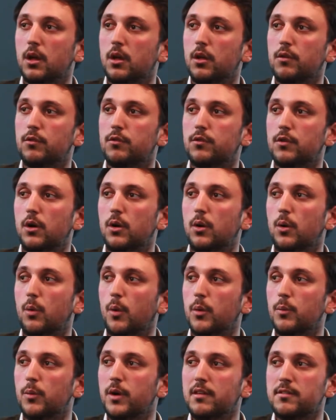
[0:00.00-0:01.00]
So
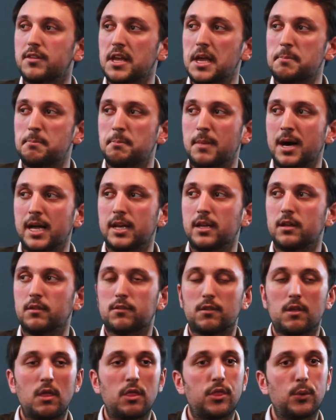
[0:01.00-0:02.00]
when we say minus
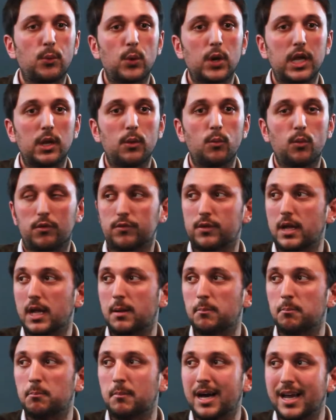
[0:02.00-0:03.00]
3, we're
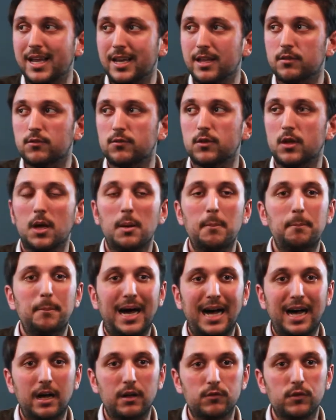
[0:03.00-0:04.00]
saying minus
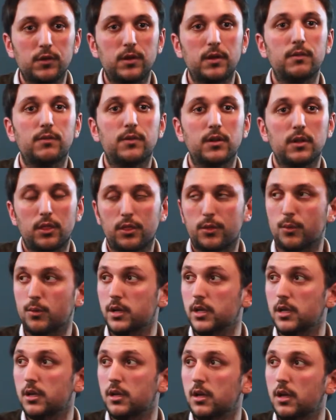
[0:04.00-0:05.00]
positive 3.
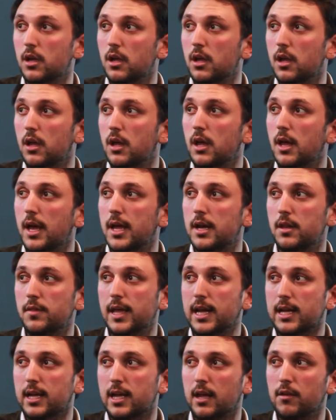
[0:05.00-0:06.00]
And in
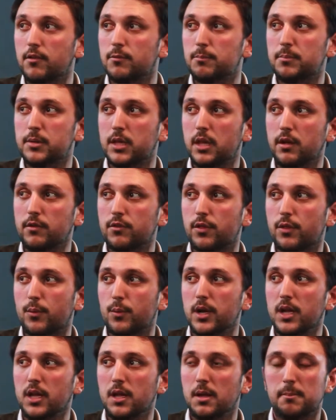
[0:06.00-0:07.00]
that case, plus
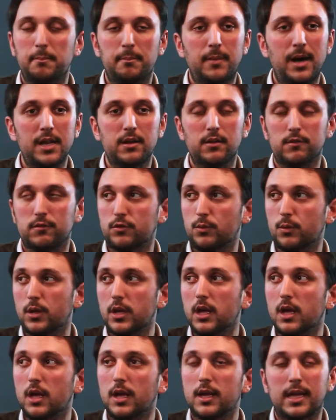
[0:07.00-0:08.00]
3 minus 3
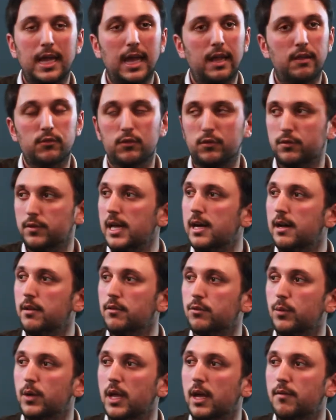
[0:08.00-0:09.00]
cancels out, so
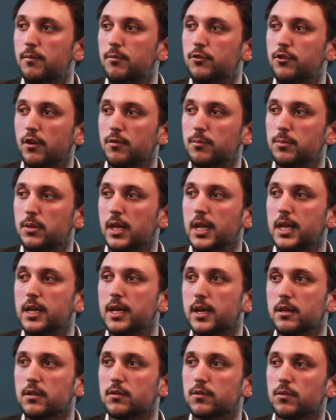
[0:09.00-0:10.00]
we have just plain
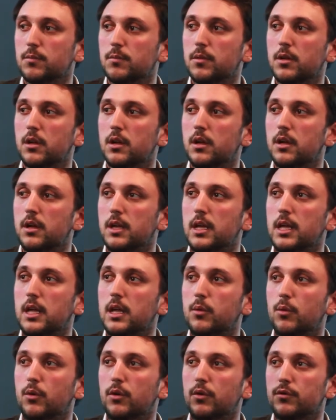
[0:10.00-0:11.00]
x
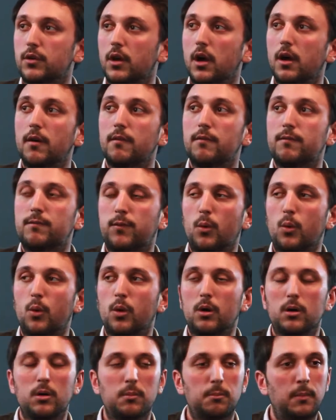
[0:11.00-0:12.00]
equals
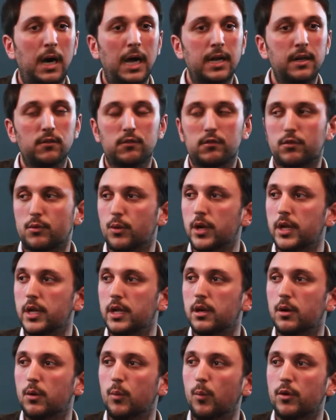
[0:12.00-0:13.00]
4 minus 3,
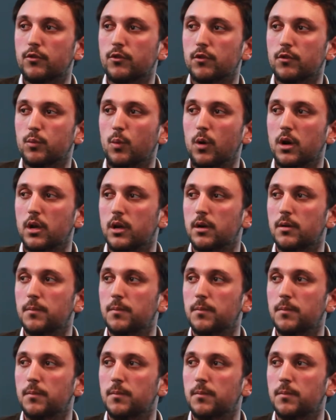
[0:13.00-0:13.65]
which is 1.